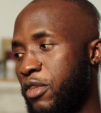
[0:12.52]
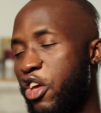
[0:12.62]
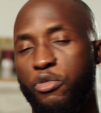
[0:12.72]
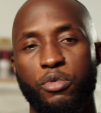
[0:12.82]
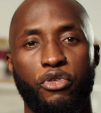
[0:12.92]

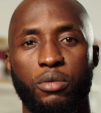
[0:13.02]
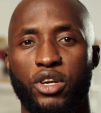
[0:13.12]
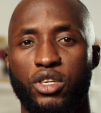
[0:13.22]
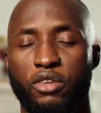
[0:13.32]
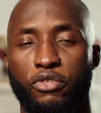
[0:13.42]
if you've been following
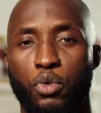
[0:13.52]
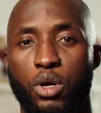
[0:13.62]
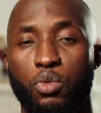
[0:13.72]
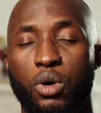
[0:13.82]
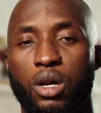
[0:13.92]
my channel for
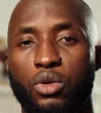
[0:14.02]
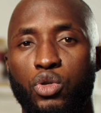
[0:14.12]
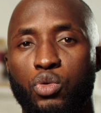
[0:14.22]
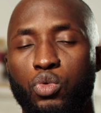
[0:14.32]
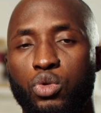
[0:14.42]
quite a while,
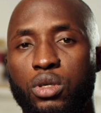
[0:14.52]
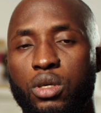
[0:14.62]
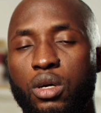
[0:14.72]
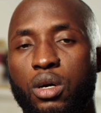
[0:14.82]
you would